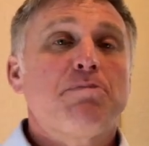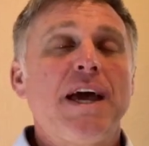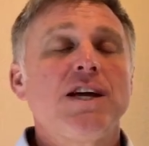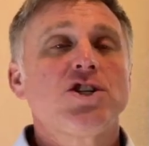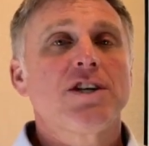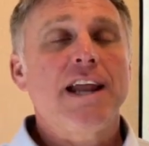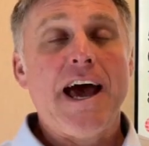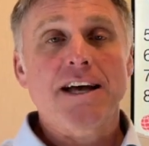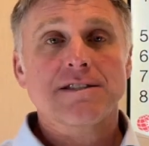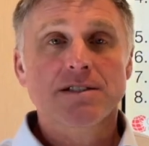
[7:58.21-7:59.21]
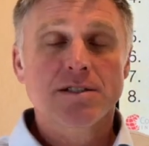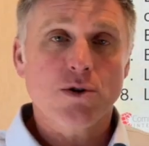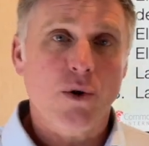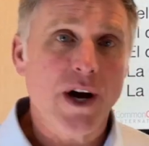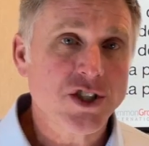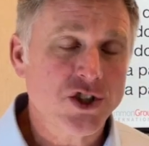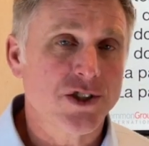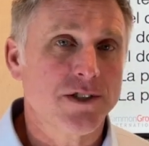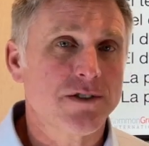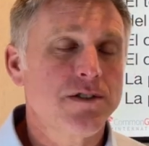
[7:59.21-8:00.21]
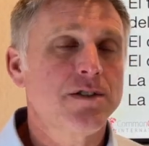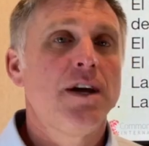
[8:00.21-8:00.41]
patient asks questions